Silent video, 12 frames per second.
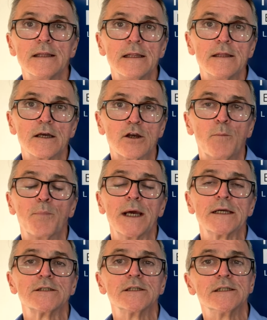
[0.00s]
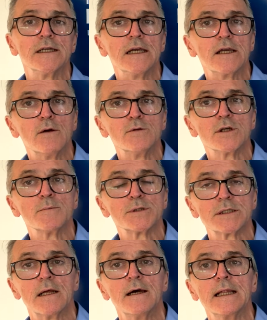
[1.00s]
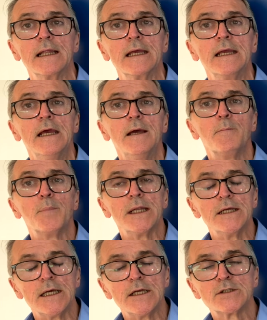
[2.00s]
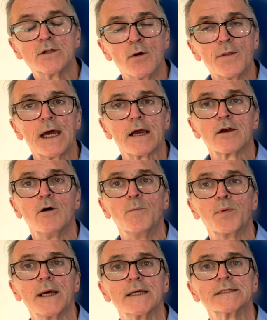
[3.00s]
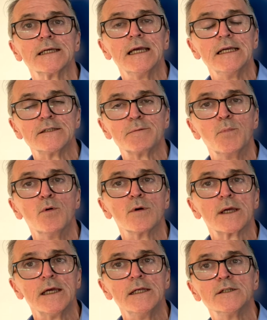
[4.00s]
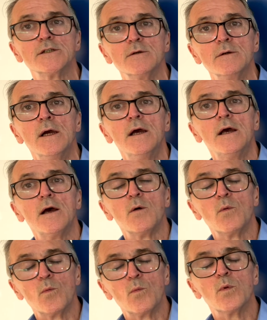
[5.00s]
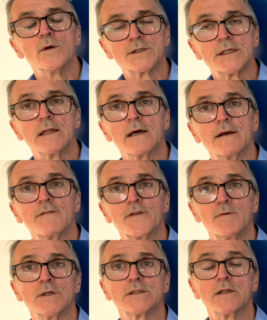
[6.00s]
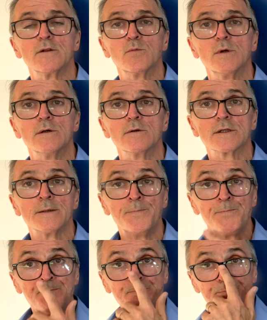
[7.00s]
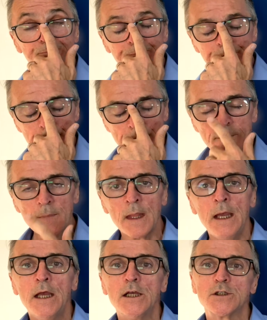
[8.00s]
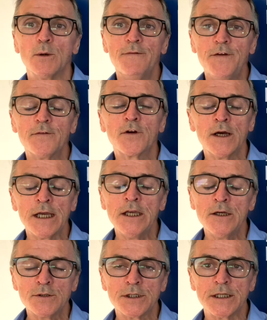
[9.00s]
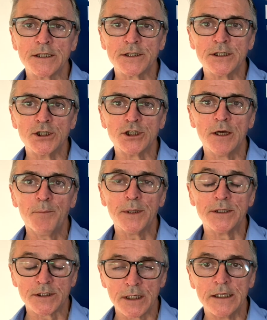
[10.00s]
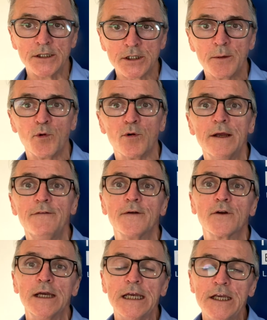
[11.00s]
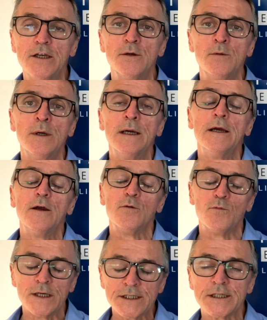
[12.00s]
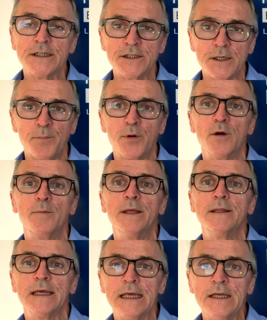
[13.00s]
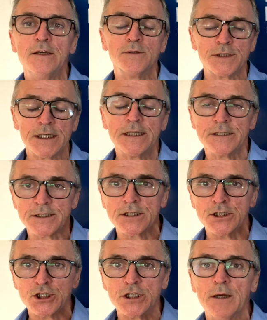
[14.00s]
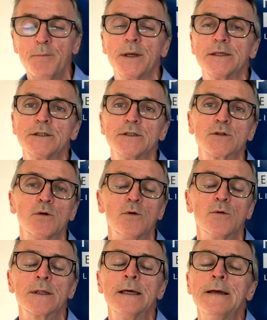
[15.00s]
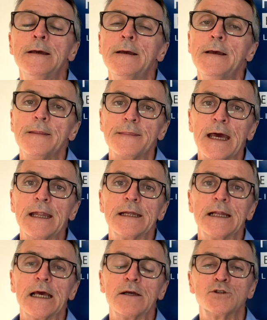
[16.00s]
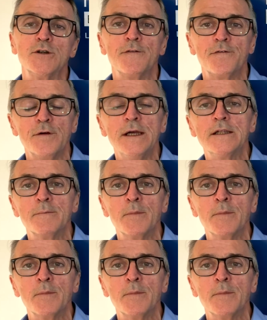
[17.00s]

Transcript: the complexity goes up slightly, but it's not that complex. It's more akin to what's it like for the rest of the world. So if you've got EU citizenship, in summary, if you've got EU Residency Permit, the EU citizenship as it's called, that allows you freedom